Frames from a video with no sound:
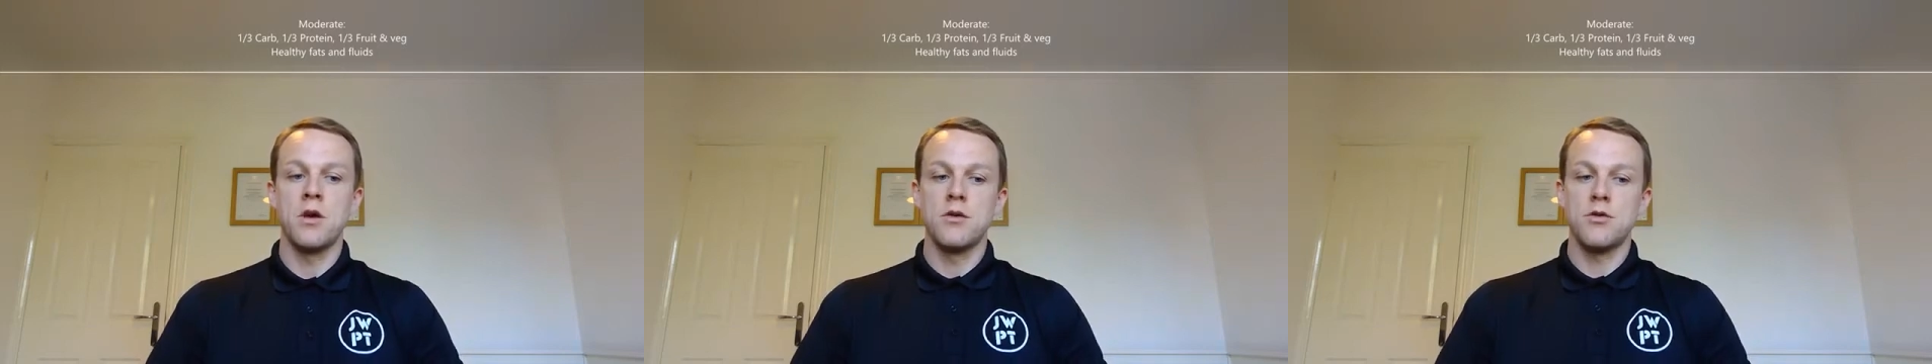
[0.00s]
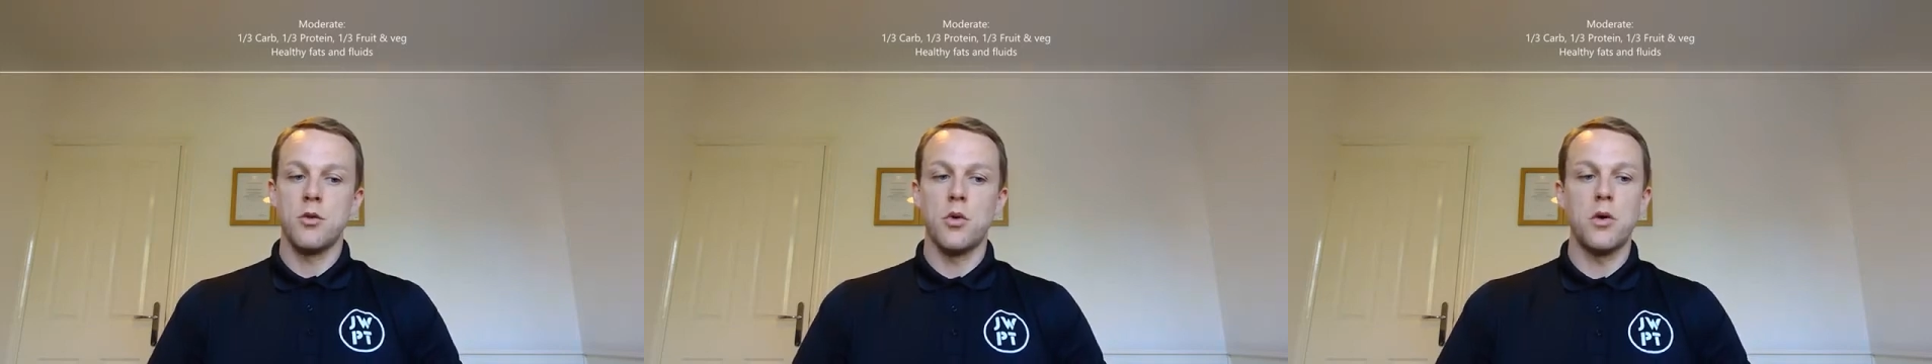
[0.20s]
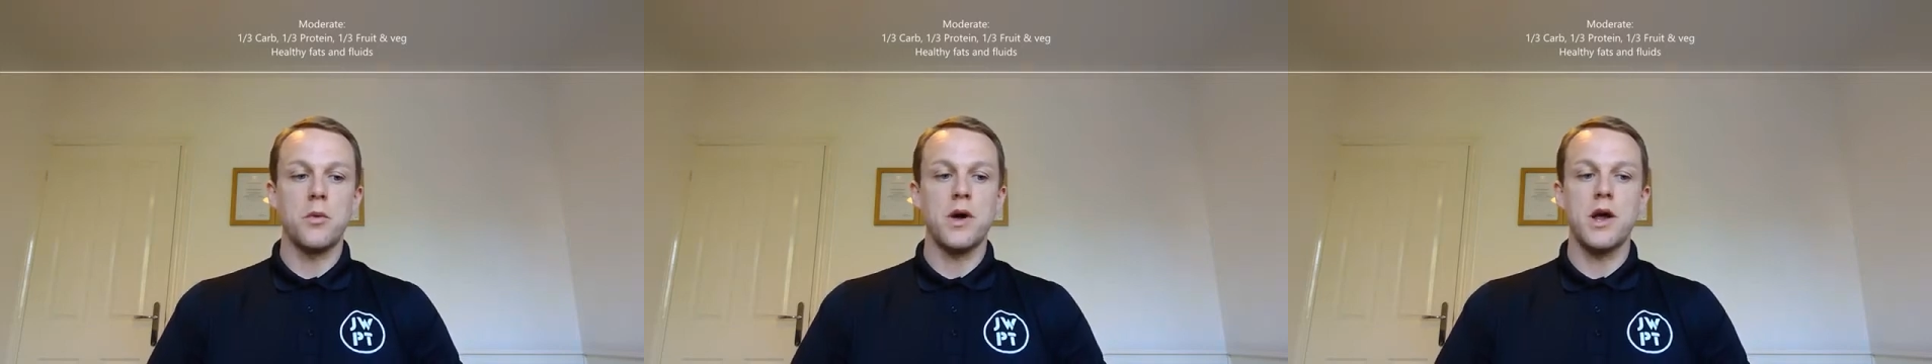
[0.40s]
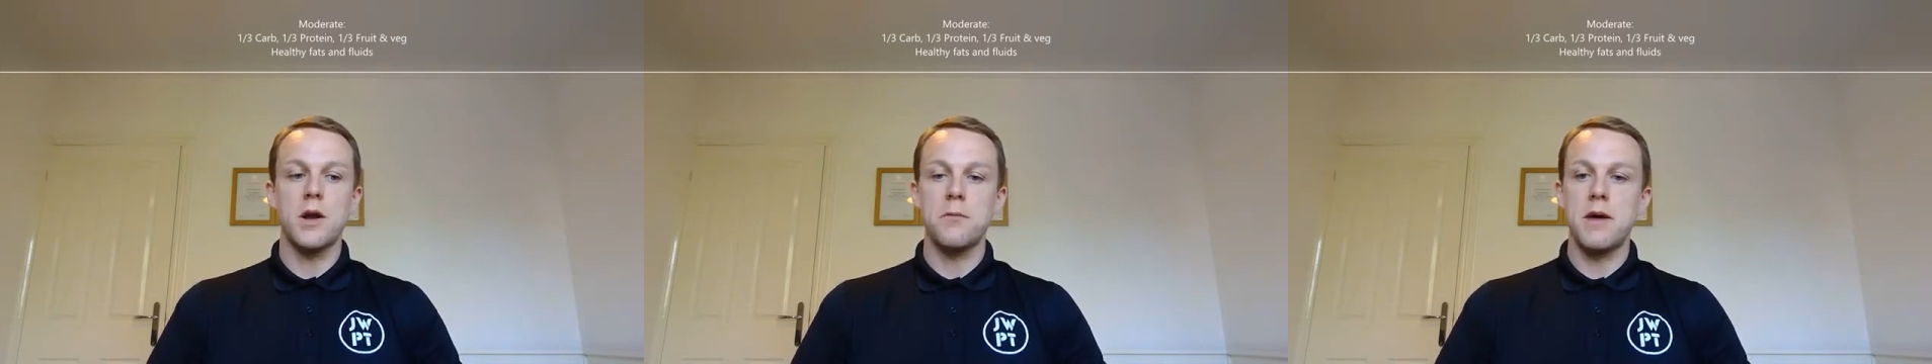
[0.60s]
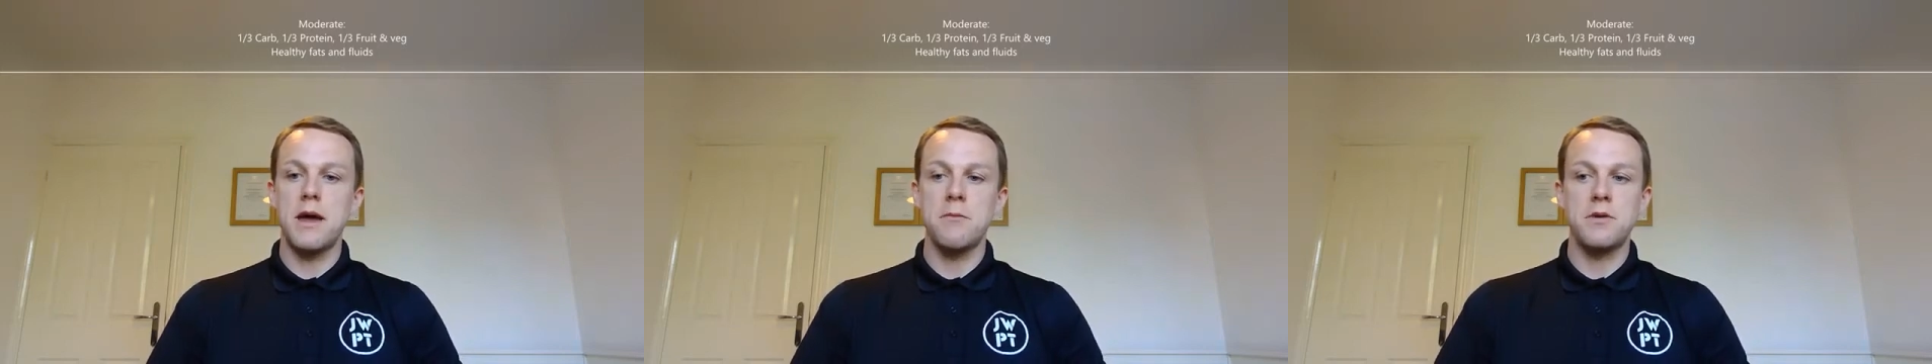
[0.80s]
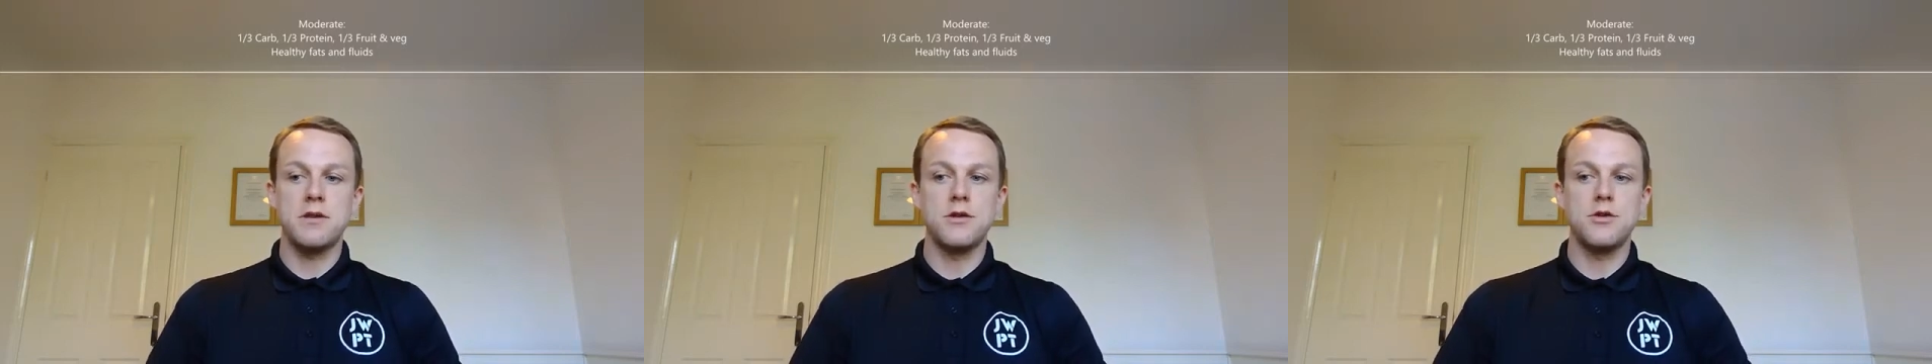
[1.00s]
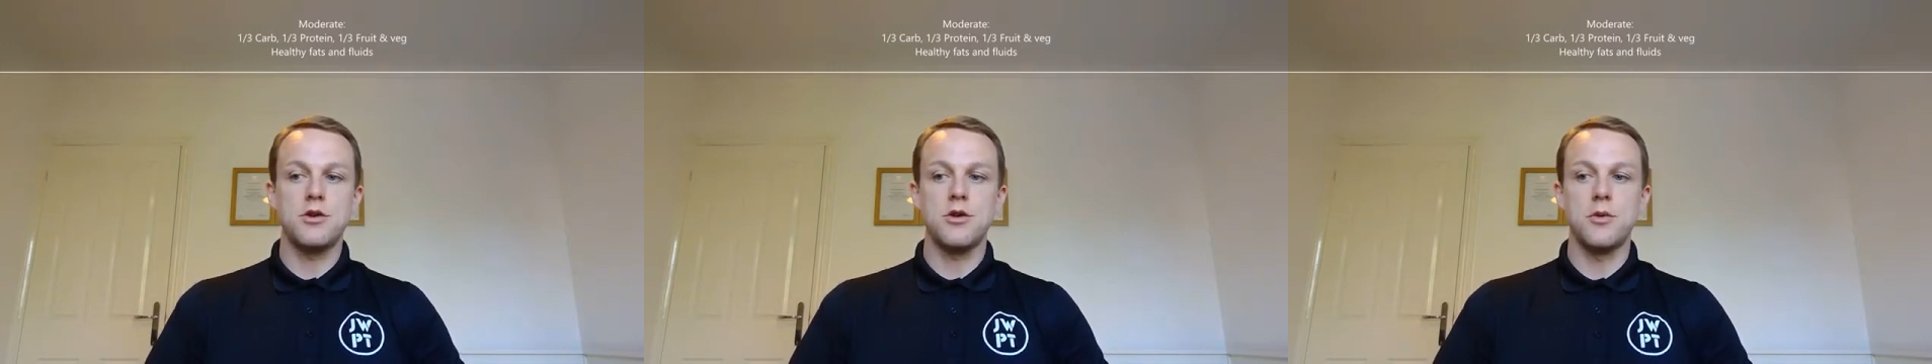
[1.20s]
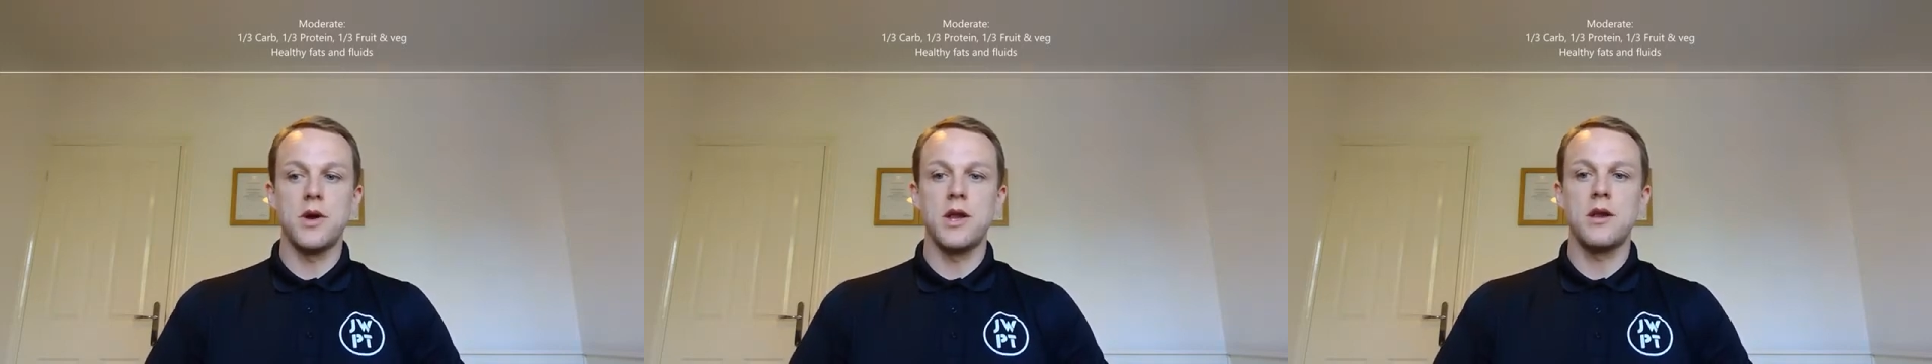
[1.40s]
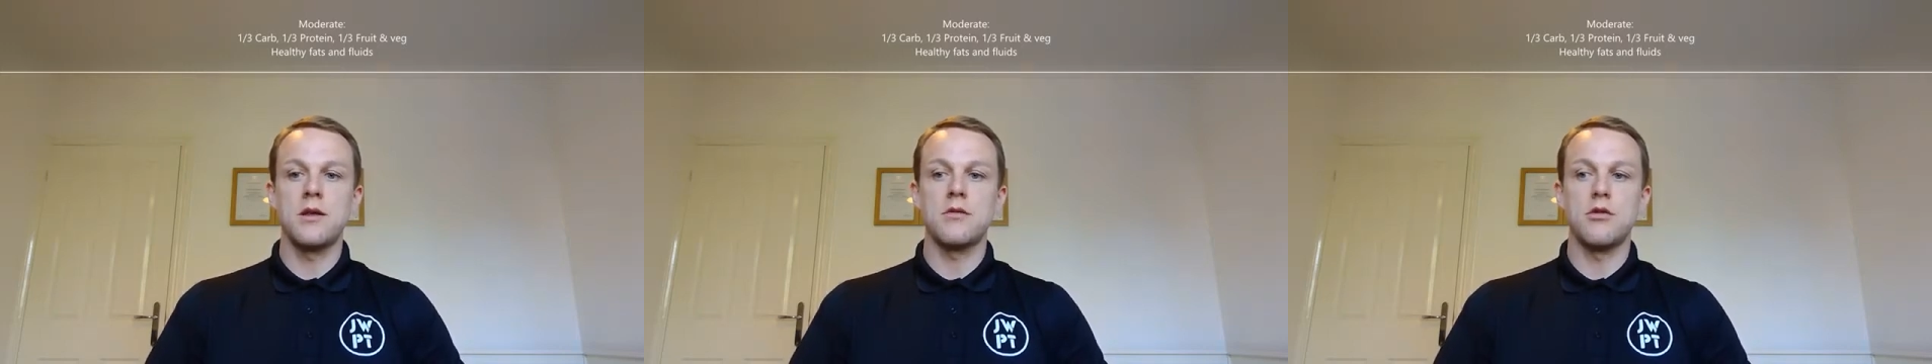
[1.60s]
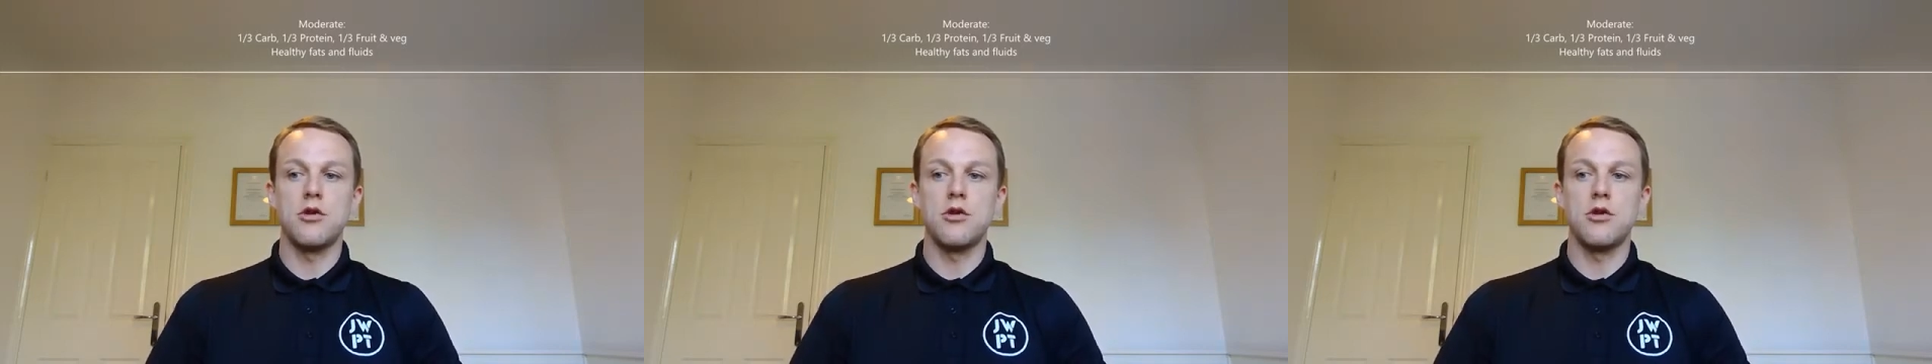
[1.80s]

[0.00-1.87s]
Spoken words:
So what we're going to be aiming to doing is